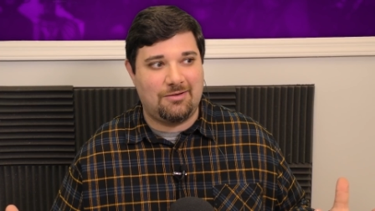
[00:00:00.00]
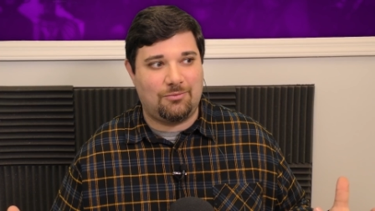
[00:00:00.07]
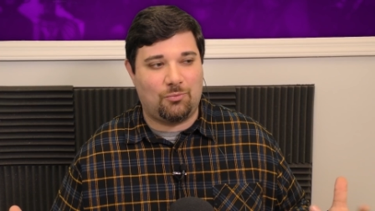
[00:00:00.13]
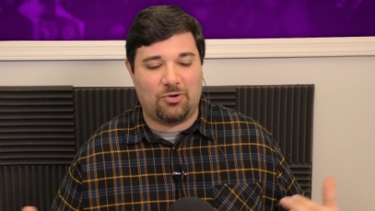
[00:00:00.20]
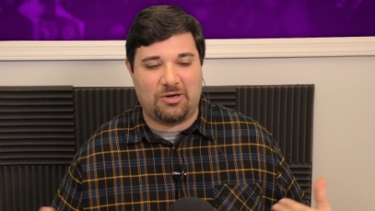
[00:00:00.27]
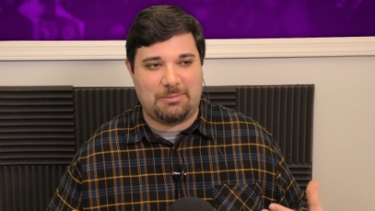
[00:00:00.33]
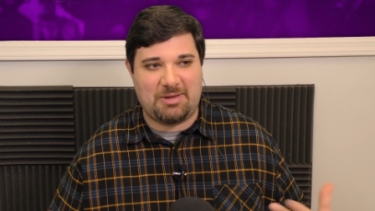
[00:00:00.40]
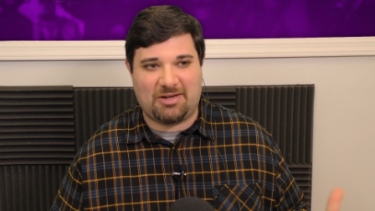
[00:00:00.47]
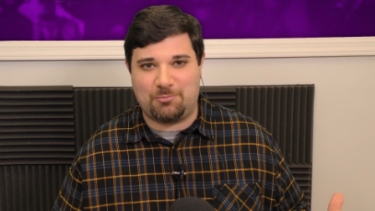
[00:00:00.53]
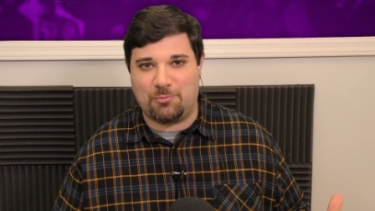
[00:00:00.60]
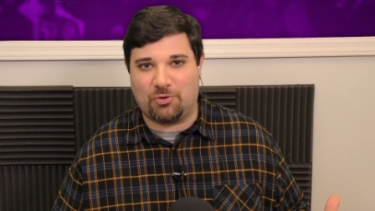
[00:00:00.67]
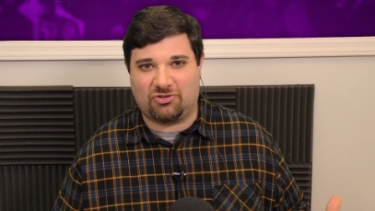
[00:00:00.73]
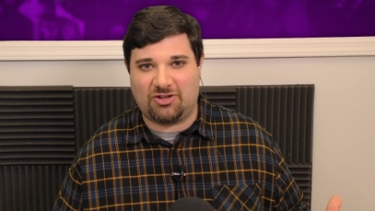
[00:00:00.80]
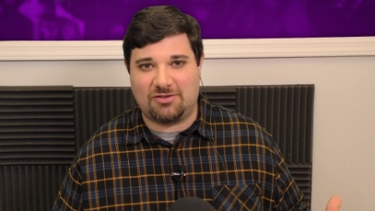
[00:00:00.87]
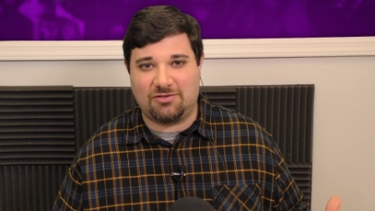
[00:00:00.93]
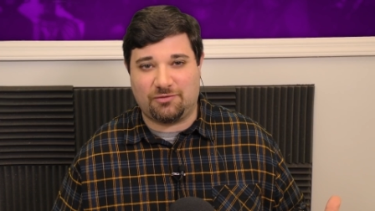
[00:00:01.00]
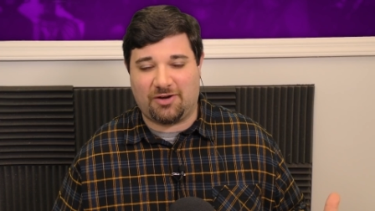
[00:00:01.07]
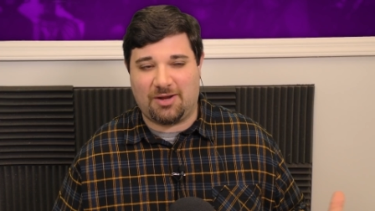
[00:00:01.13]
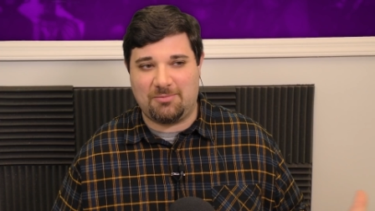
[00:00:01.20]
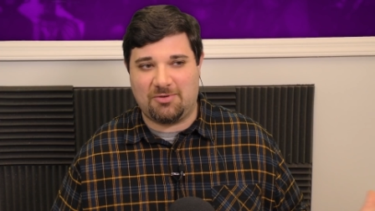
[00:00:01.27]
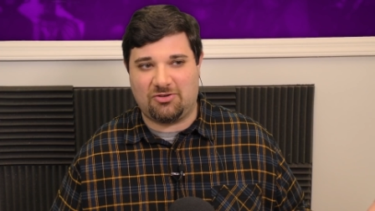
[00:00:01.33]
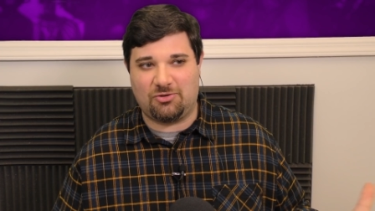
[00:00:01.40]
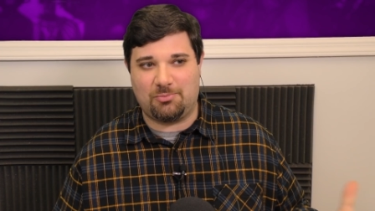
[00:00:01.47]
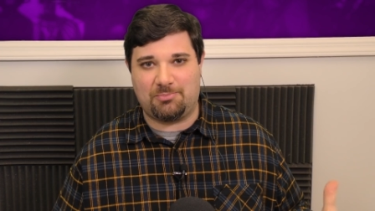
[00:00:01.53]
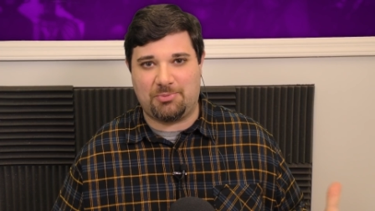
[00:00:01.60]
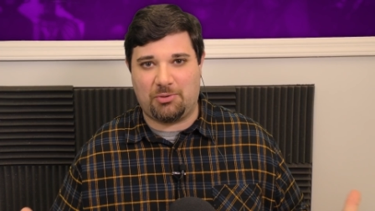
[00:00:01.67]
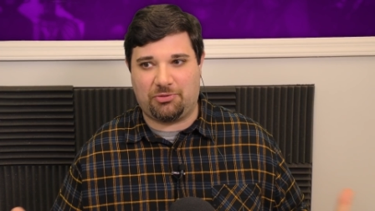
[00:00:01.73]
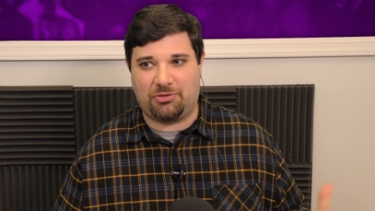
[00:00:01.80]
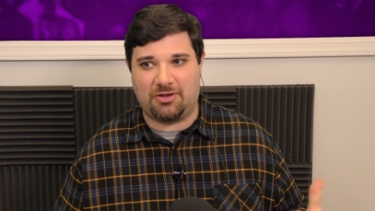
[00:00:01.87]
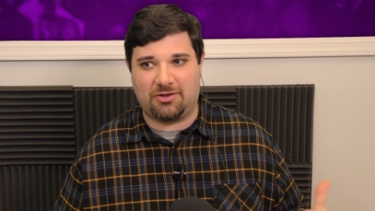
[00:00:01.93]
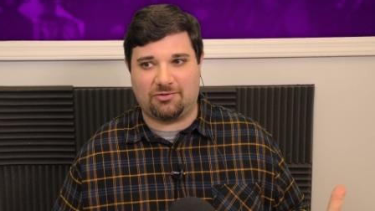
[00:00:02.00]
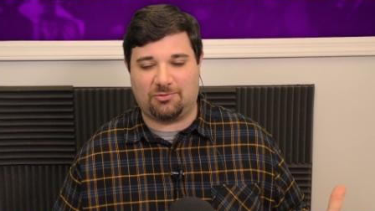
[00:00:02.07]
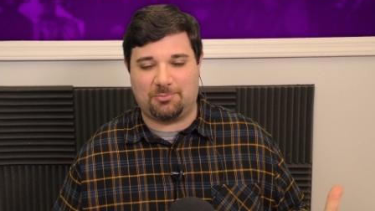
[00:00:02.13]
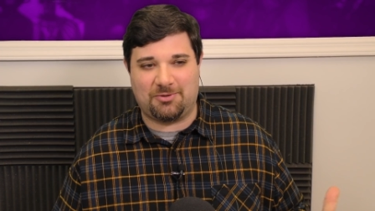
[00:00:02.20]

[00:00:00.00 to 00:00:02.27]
Wouldn't it make more sense for him to do both this?